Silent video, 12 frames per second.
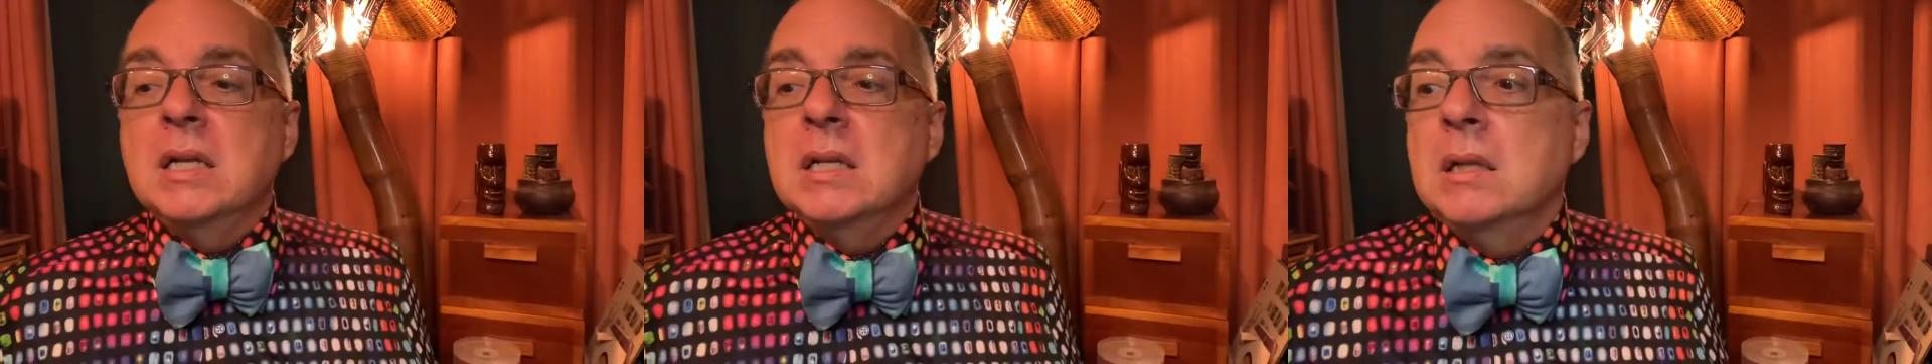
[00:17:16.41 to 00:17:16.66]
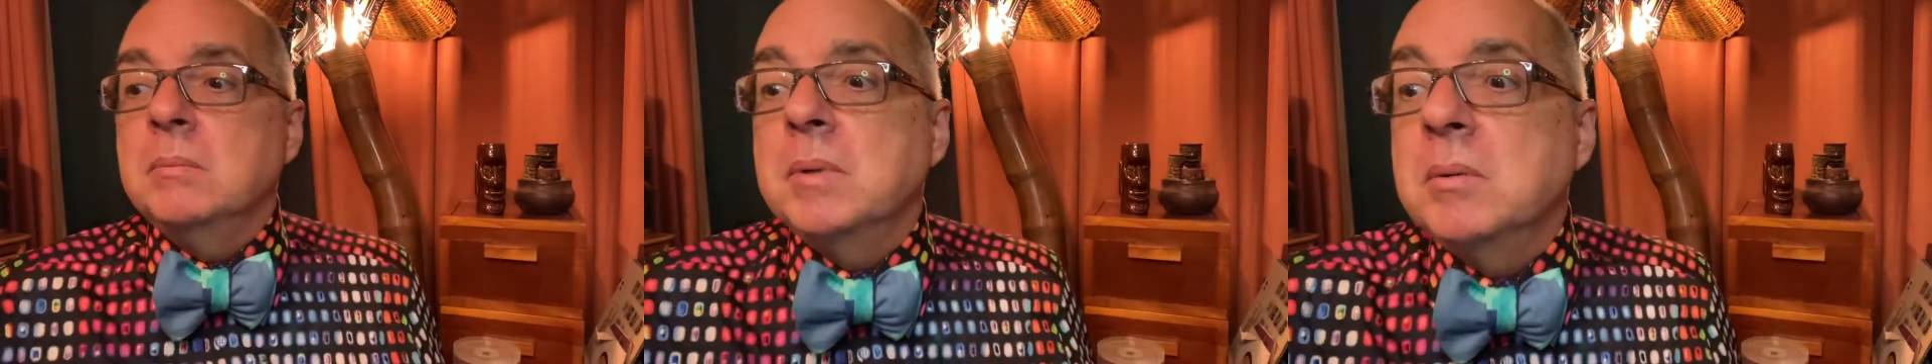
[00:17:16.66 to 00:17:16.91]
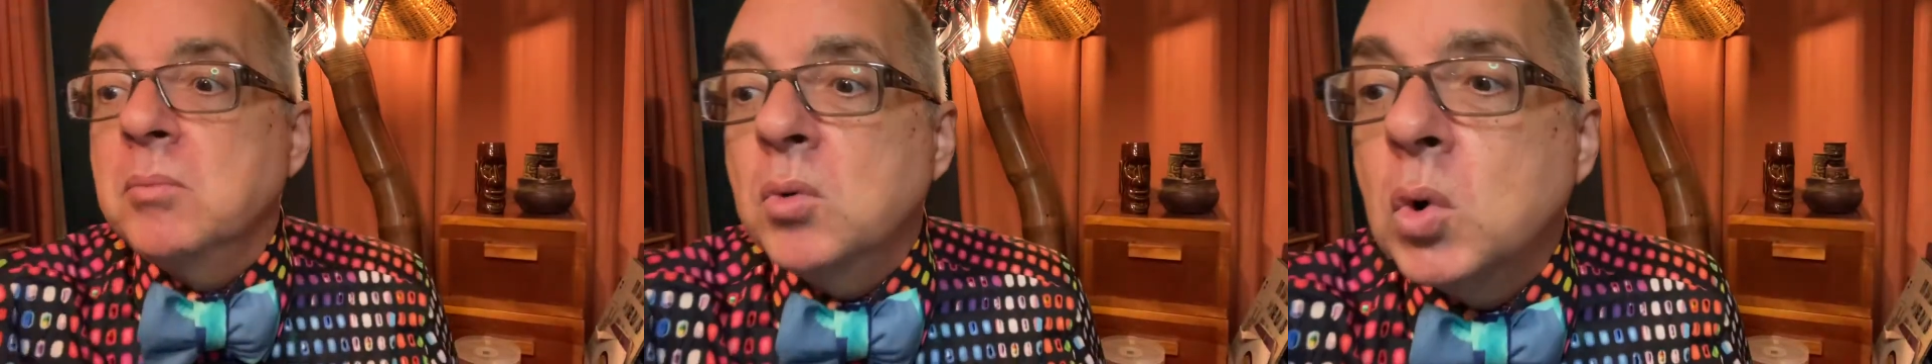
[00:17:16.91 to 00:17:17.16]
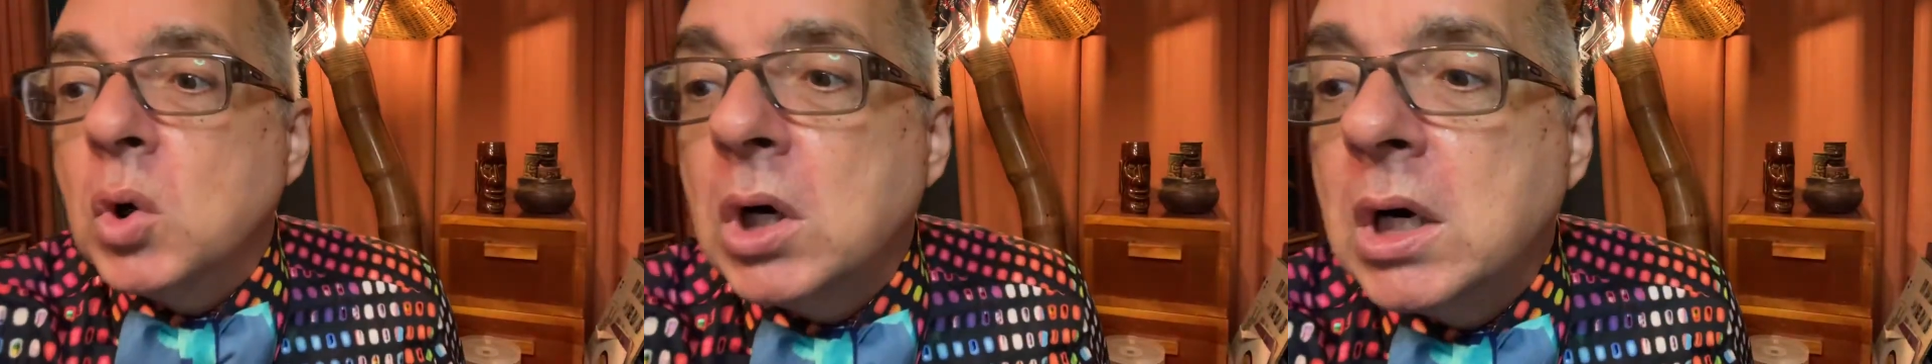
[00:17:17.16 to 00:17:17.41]
a little bit
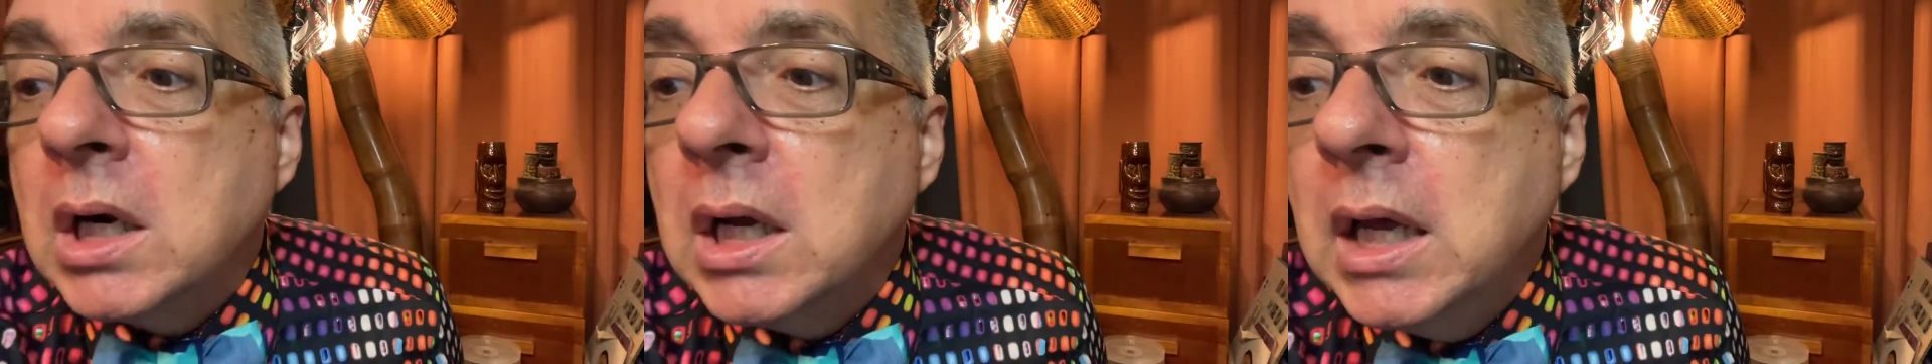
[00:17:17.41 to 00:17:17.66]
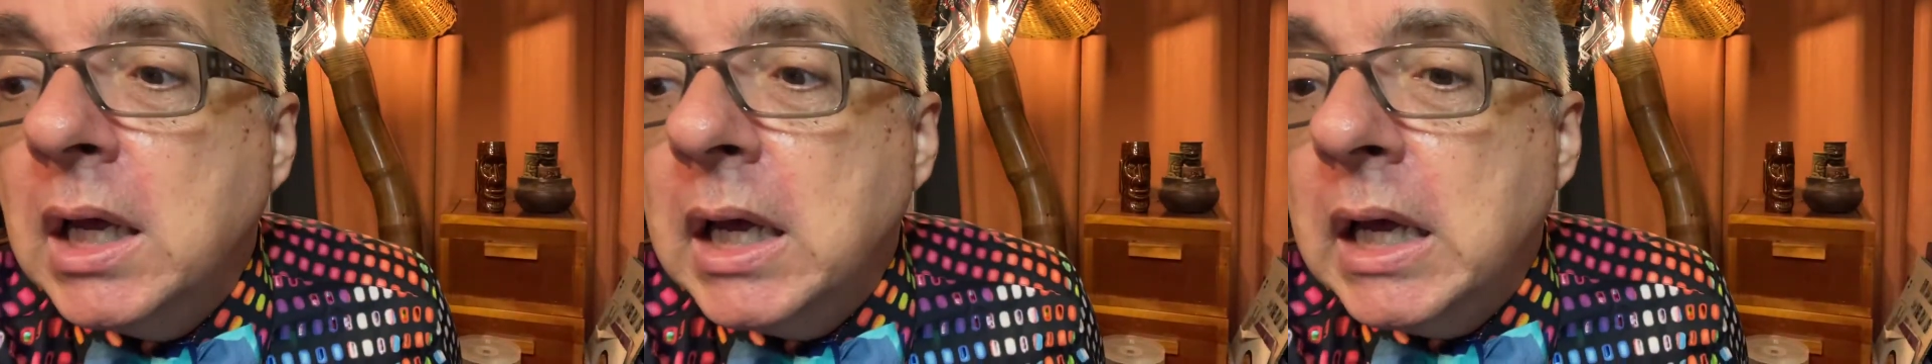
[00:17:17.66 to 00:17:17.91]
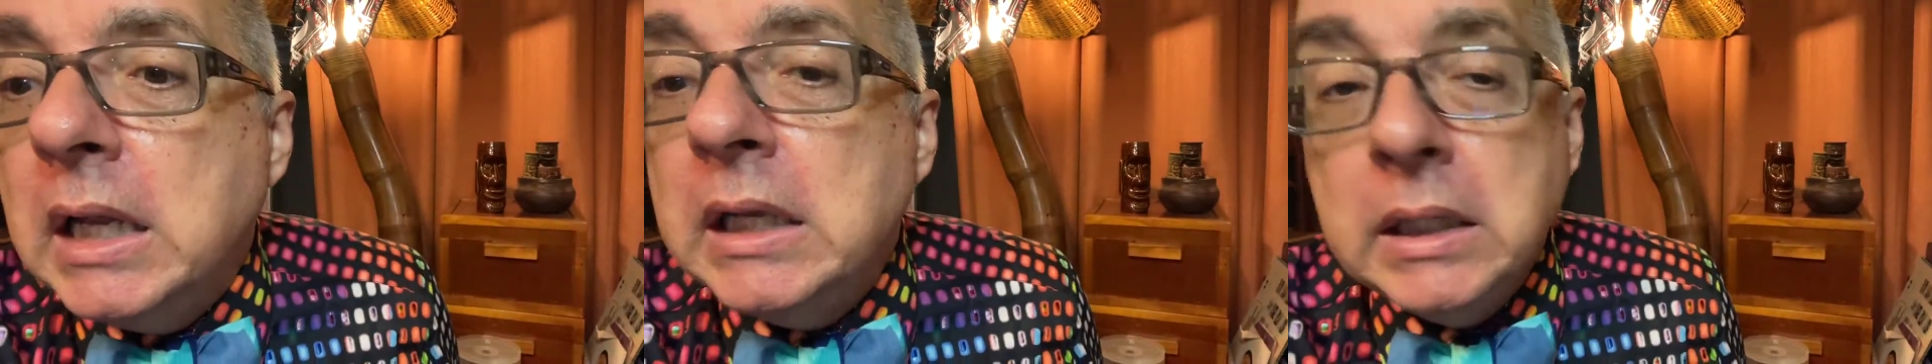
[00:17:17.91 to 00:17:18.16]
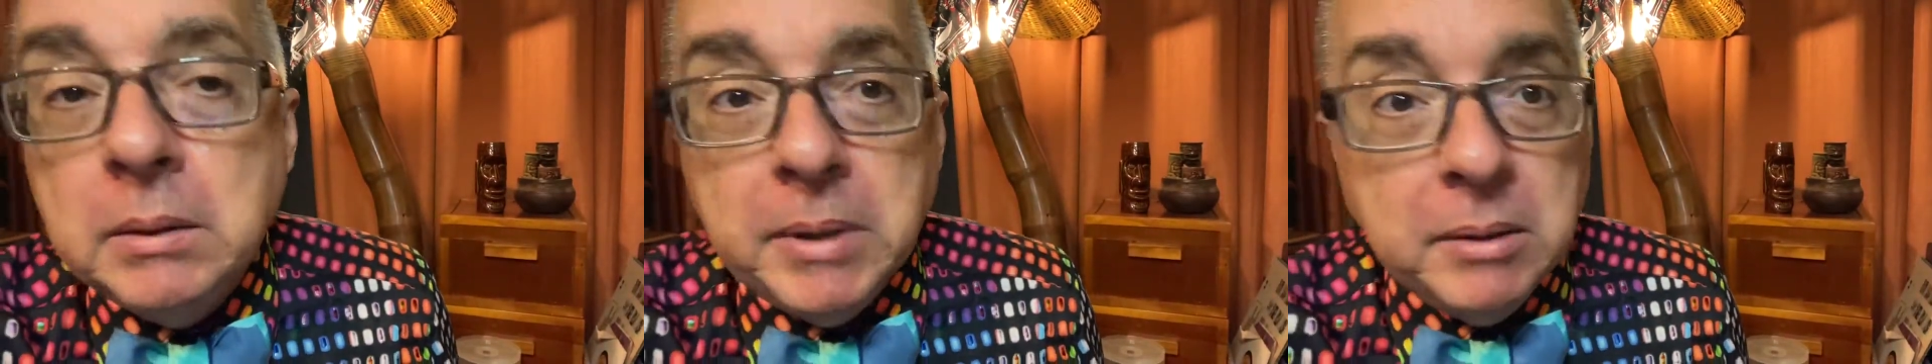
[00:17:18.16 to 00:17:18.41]
more, a
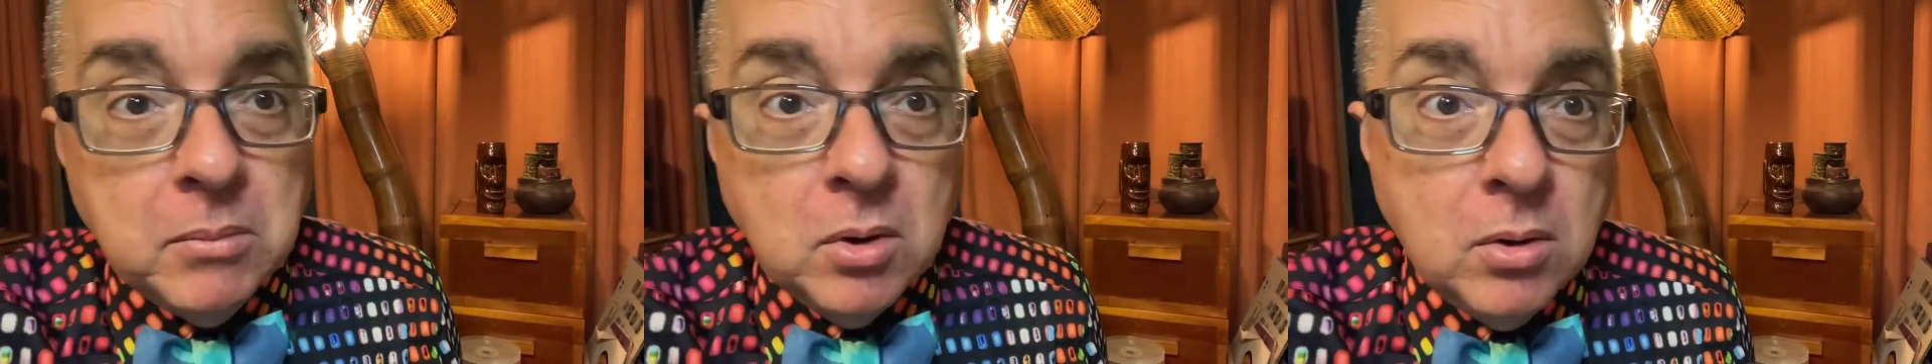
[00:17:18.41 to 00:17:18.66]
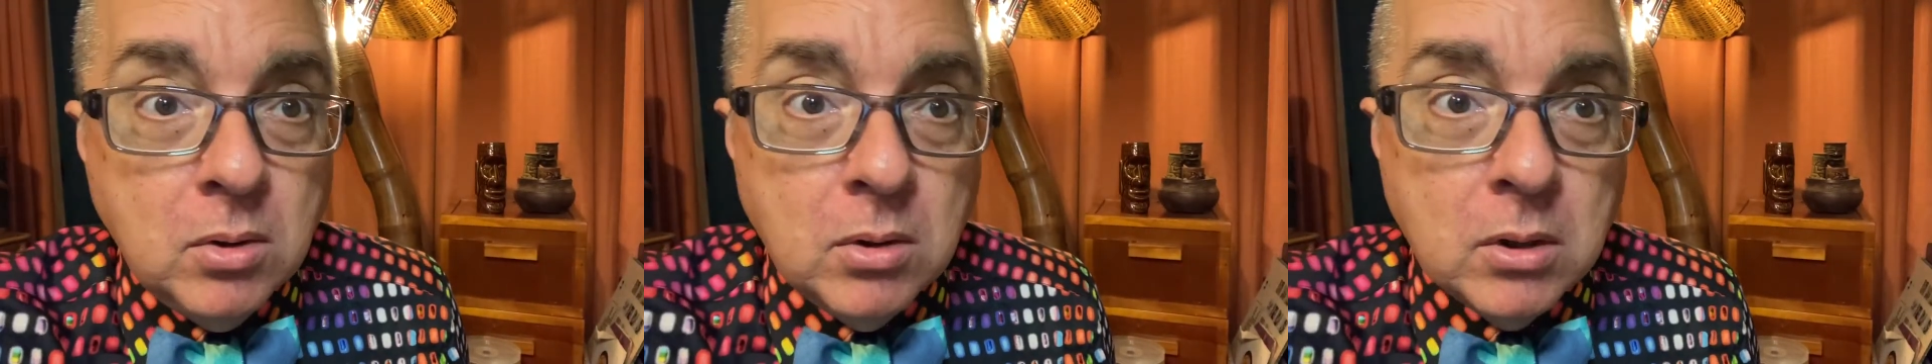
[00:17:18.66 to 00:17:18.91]
little bit more